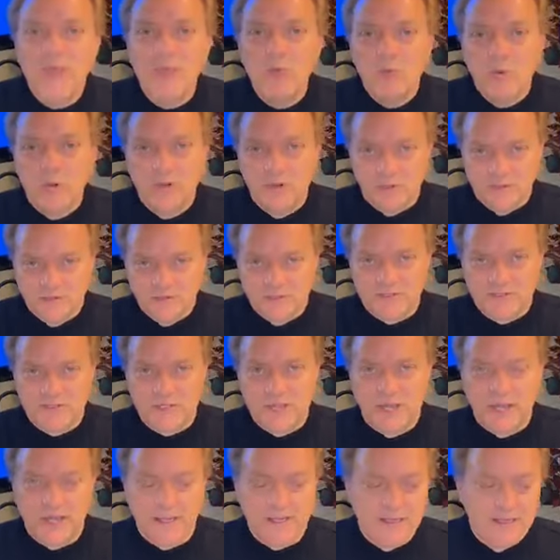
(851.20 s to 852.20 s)
will
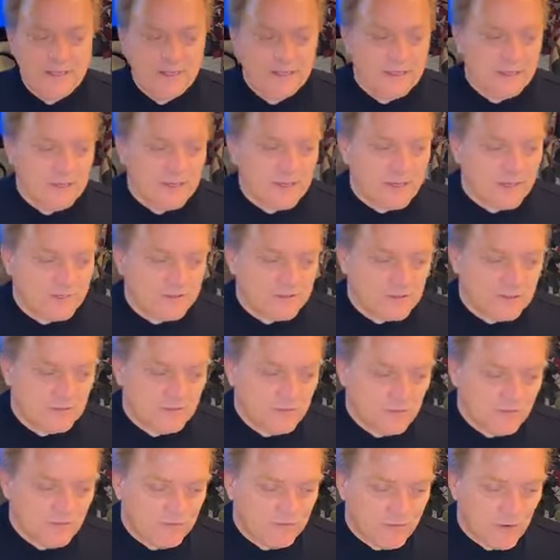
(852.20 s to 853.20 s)
decide to
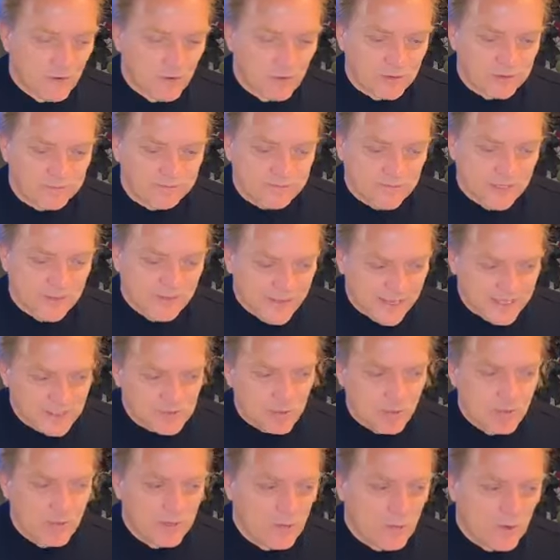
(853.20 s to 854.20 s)
move forward? And
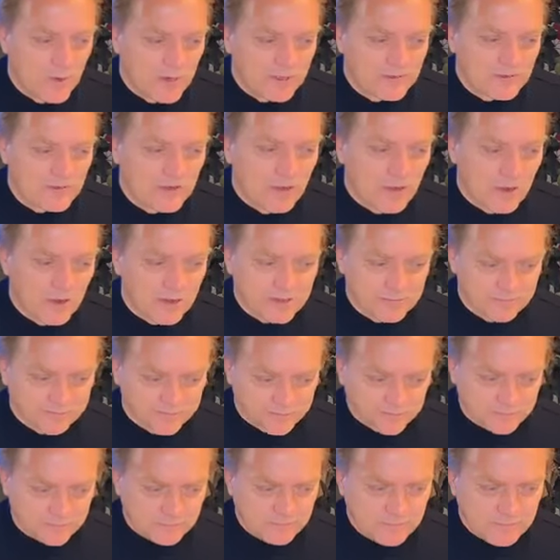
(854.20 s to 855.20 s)
that's what we want to talk
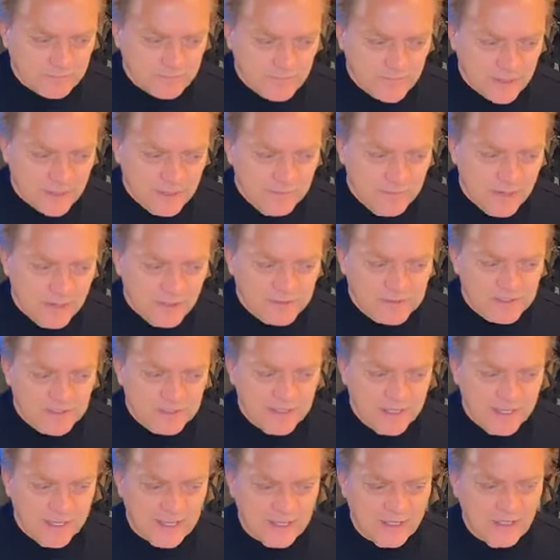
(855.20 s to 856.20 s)
about
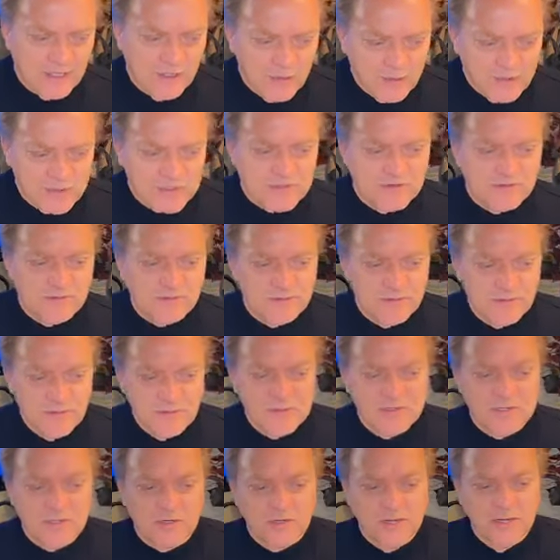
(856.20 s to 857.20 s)
today. Use
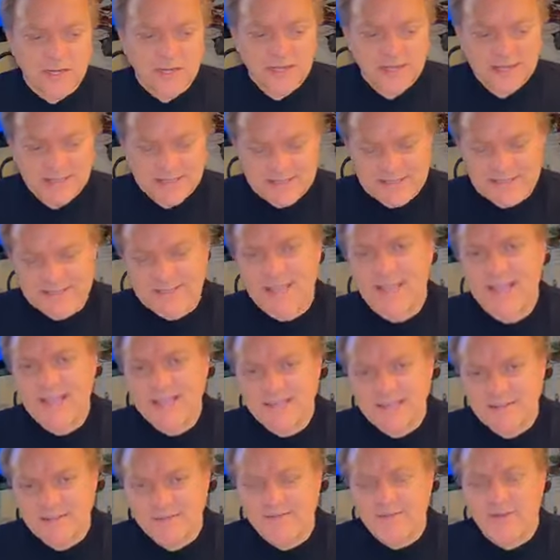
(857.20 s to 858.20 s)
your
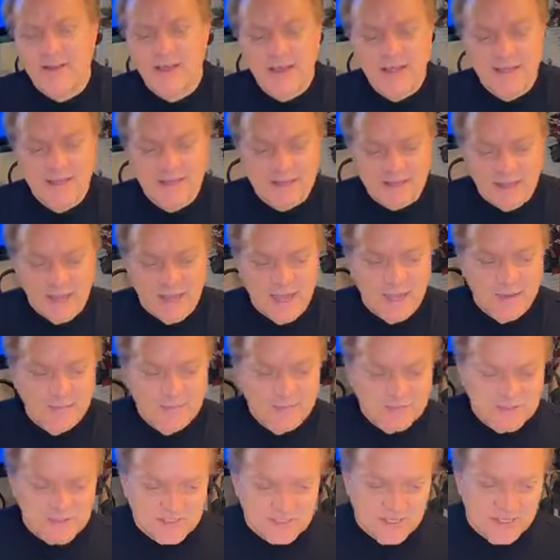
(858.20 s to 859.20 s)
sanctified
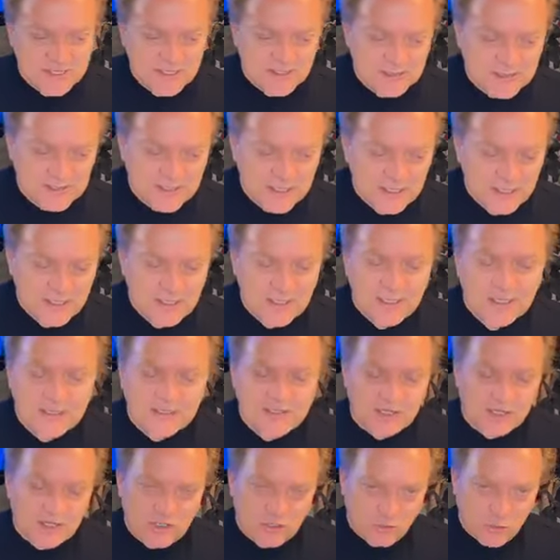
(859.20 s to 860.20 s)
common sense
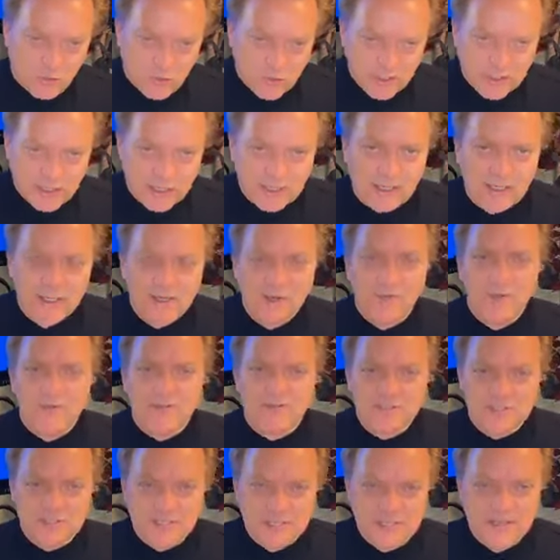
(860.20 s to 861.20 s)
to critically
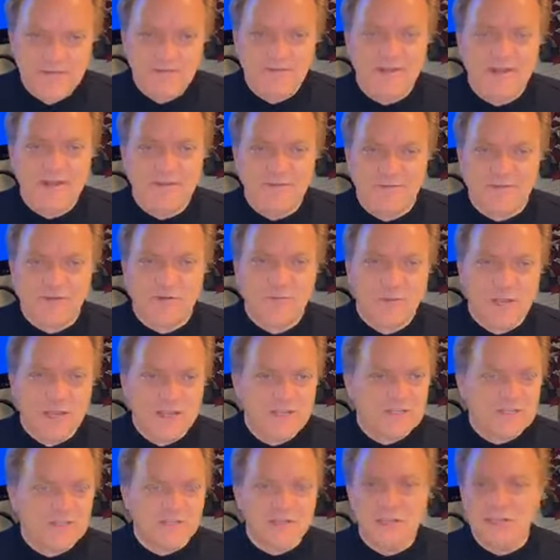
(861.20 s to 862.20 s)
receive the
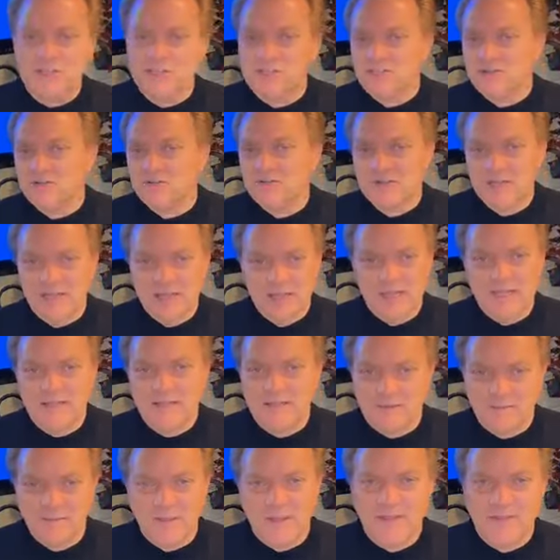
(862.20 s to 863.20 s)
information that you
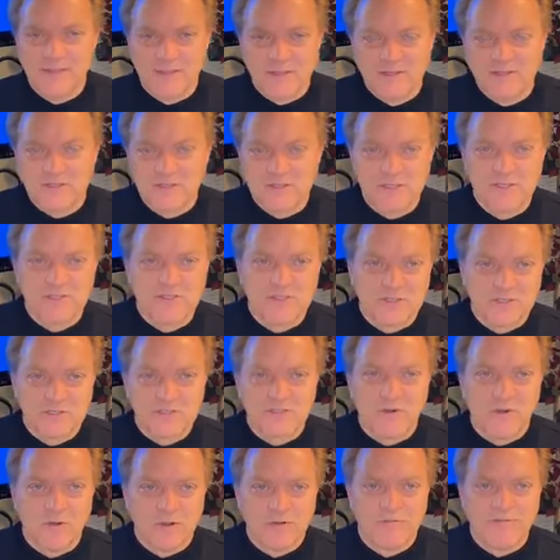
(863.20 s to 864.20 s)
need to make the
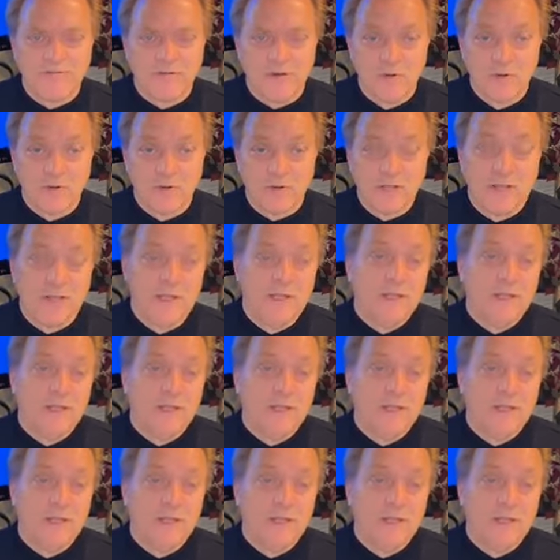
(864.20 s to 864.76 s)
decisions going forward,